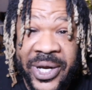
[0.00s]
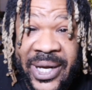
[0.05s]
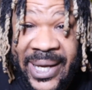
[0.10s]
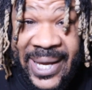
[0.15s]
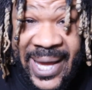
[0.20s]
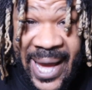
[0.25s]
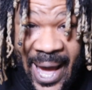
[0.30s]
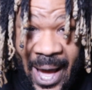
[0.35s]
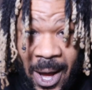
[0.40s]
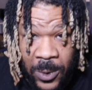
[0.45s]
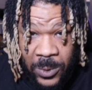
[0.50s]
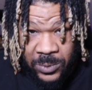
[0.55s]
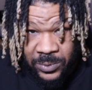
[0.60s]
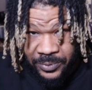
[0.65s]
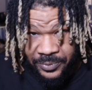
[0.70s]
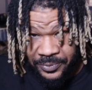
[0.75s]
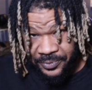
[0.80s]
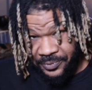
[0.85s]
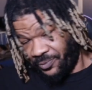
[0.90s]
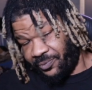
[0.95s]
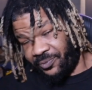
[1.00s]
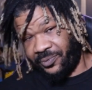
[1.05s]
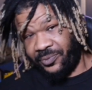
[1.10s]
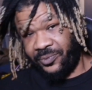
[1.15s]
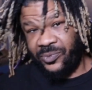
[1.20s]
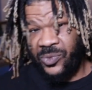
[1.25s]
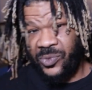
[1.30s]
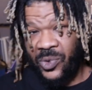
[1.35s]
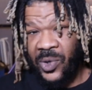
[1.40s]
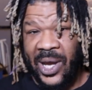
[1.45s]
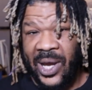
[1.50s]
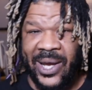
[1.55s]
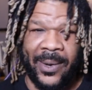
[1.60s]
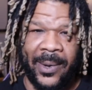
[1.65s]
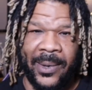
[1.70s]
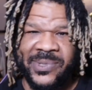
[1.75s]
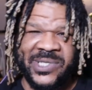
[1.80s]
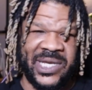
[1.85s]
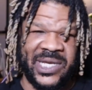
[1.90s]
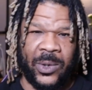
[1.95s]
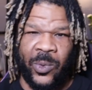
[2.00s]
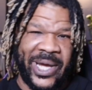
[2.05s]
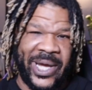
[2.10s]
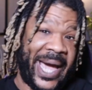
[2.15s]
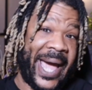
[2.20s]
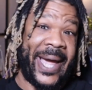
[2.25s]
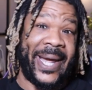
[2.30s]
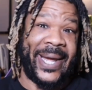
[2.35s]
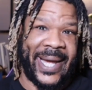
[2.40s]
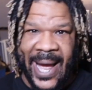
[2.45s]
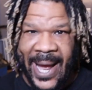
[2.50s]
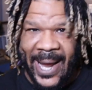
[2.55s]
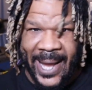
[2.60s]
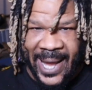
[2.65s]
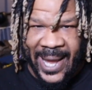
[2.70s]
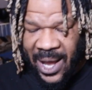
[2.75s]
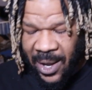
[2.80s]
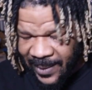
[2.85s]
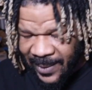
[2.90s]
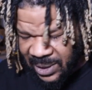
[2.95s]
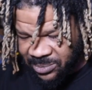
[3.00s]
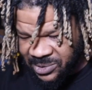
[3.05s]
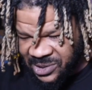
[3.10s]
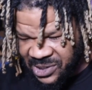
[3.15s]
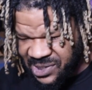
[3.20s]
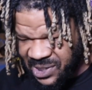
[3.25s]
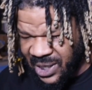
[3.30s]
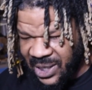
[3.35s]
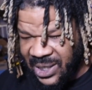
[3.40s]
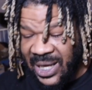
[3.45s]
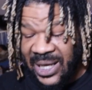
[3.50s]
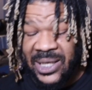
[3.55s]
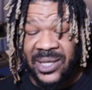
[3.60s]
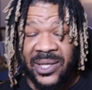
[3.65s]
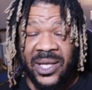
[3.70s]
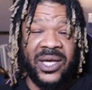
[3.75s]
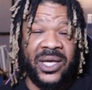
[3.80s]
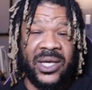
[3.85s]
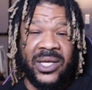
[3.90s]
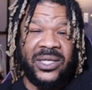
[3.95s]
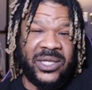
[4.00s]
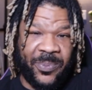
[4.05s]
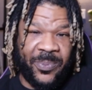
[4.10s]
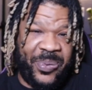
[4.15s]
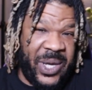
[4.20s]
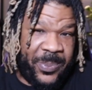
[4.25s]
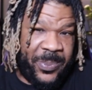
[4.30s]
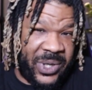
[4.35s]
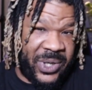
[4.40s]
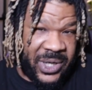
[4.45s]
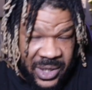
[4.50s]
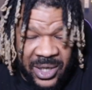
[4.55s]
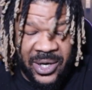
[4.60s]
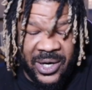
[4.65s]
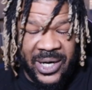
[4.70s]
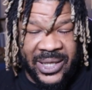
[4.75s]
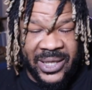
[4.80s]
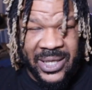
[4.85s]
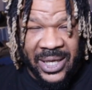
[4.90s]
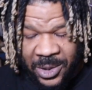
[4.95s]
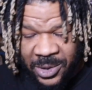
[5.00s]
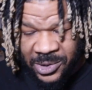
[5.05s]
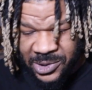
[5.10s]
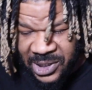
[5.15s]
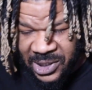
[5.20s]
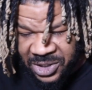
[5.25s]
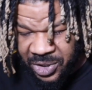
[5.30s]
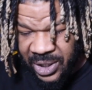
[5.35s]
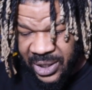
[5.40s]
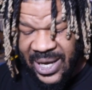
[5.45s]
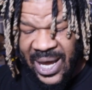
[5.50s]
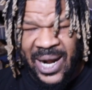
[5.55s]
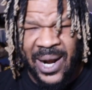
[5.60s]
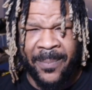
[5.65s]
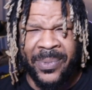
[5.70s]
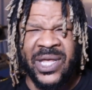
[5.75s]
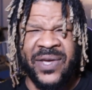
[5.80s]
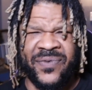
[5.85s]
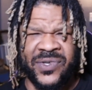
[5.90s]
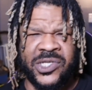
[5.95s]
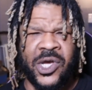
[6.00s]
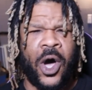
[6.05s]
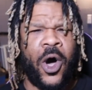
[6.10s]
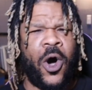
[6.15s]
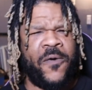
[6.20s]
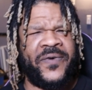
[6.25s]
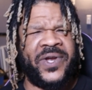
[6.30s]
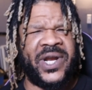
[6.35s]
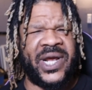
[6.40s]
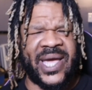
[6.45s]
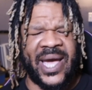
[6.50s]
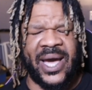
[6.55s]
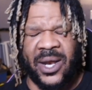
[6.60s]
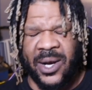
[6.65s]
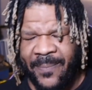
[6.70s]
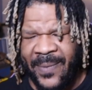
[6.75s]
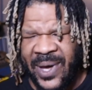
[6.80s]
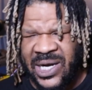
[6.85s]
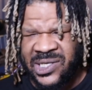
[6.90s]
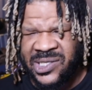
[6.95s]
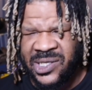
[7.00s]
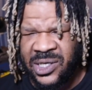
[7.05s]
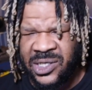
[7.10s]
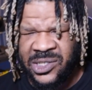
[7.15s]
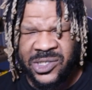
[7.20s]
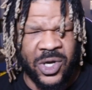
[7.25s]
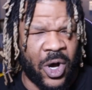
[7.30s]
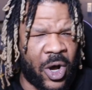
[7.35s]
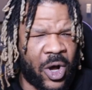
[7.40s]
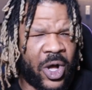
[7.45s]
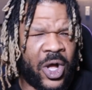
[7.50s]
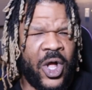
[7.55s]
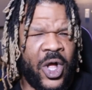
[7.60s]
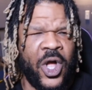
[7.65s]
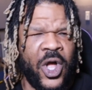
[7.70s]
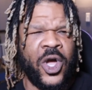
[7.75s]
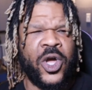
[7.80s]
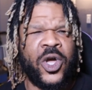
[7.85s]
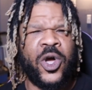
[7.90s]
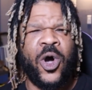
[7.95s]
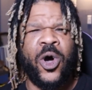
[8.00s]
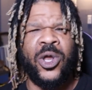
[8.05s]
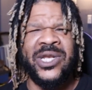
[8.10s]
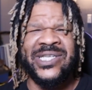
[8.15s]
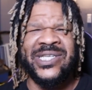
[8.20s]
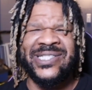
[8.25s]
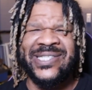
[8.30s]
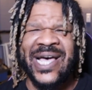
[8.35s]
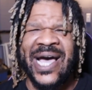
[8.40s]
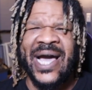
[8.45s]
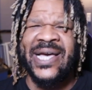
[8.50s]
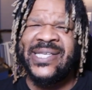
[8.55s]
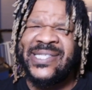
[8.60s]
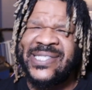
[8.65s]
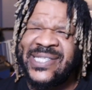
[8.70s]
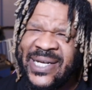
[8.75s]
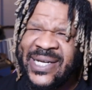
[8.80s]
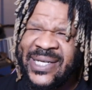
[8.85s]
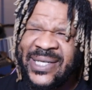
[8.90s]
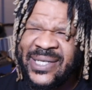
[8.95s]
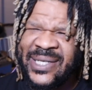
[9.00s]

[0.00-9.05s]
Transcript: gout. I, am gonna say we. I ain't got gout, but I'm just saying that the people you know that they use to treat gout. I believe it's an over-the-counter medicine. It's called colocicin.